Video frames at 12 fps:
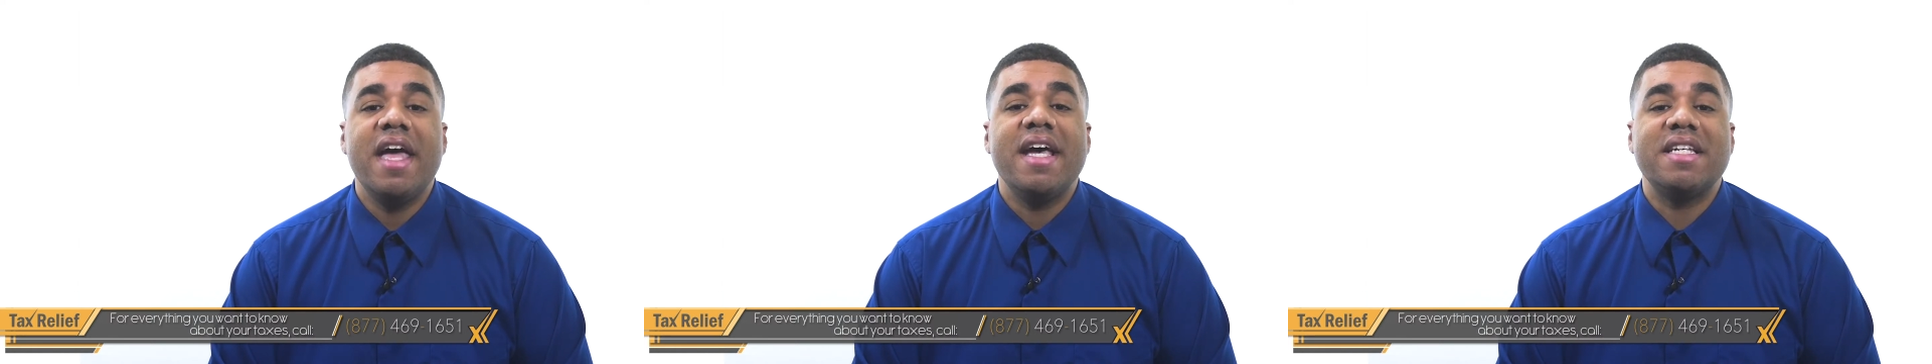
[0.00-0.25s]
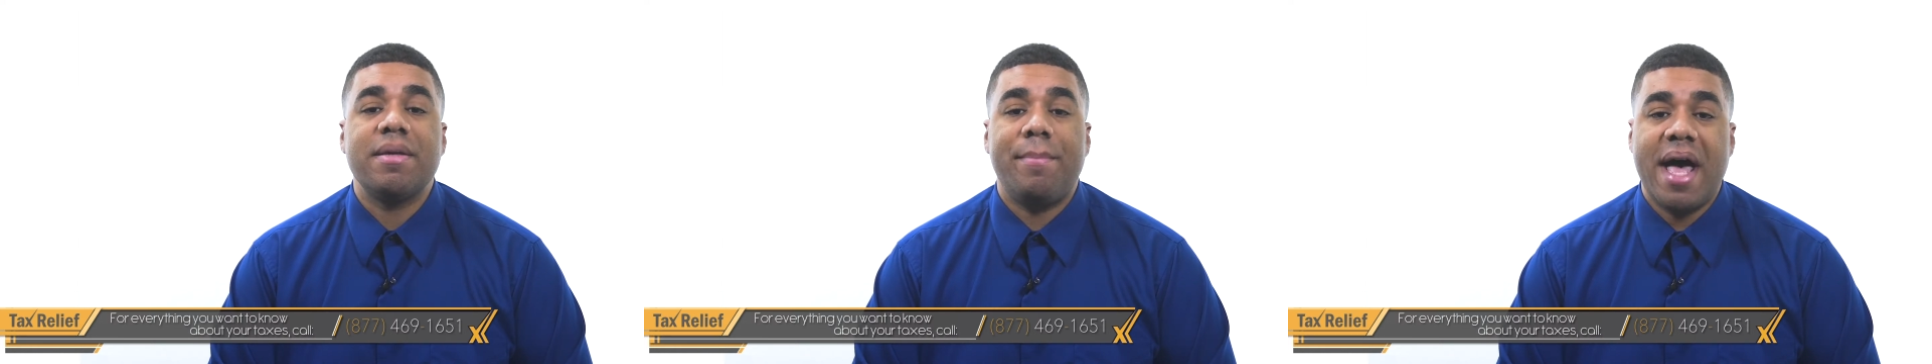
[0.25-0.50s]

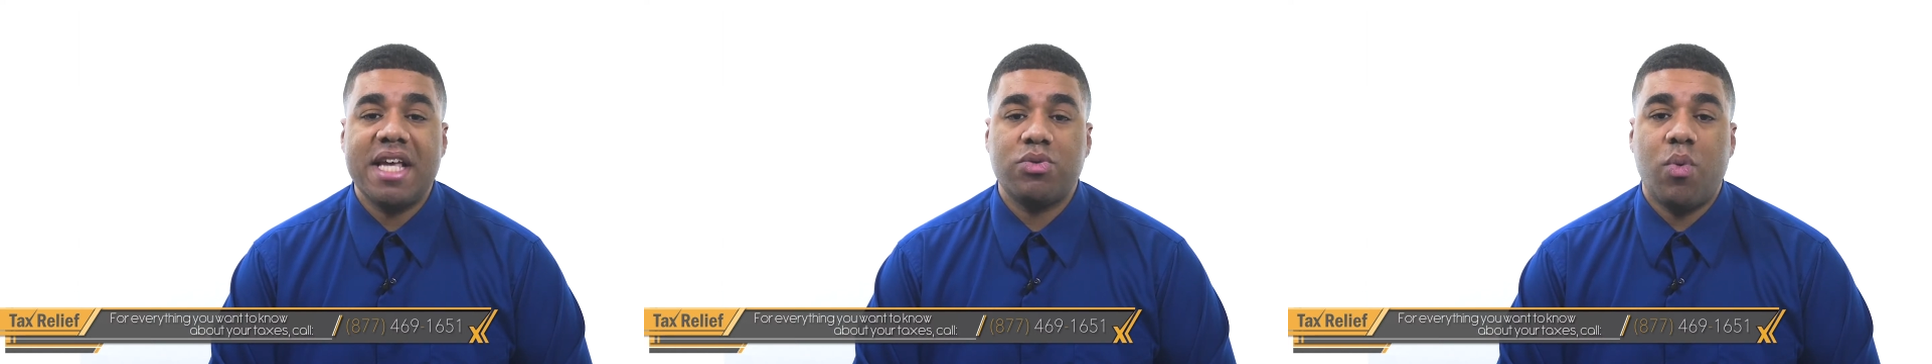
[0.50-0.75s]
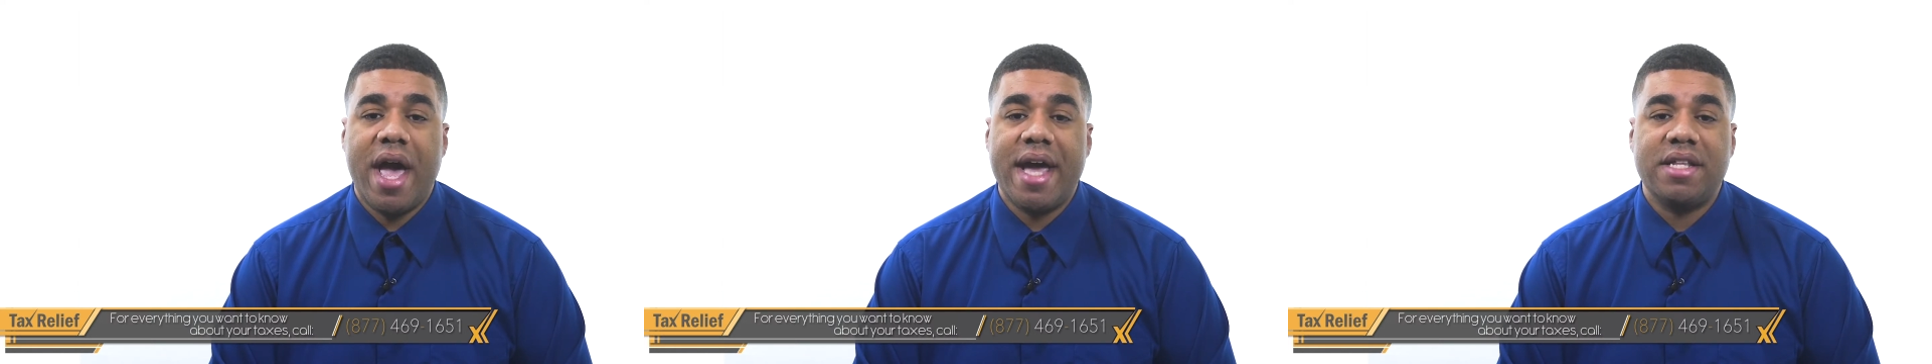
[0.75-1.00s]
is the best
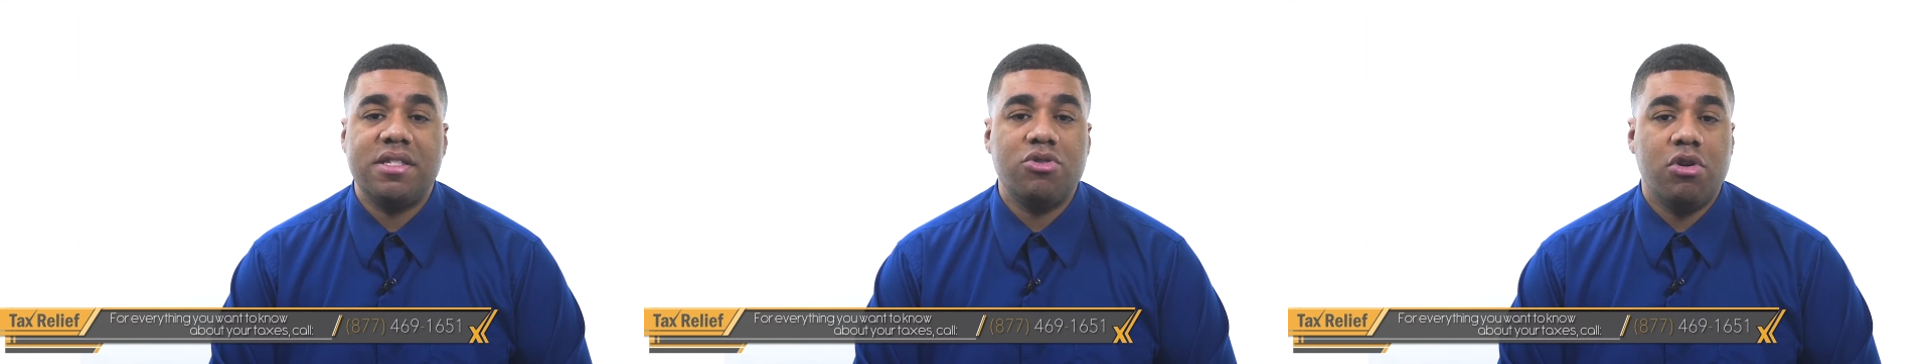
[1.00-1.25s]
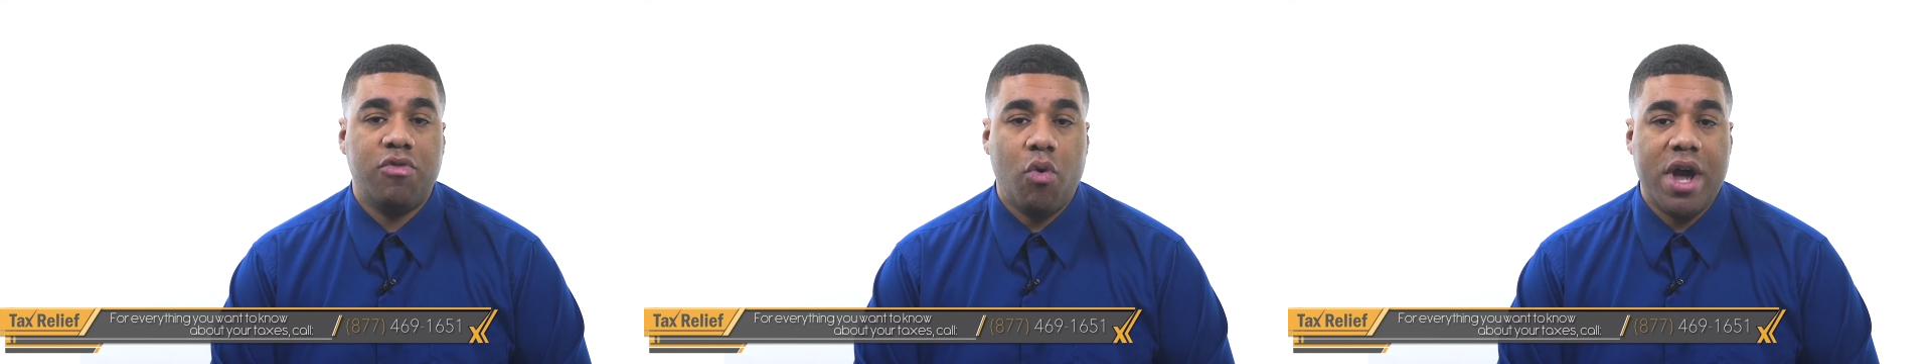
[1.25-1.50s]
way
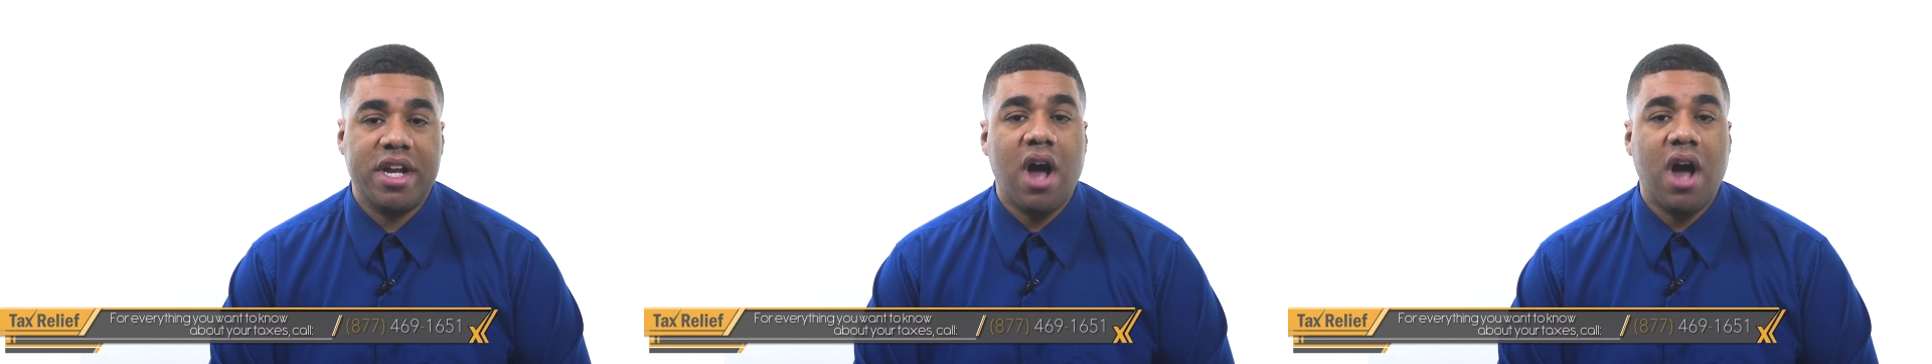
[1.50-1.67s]
to avoid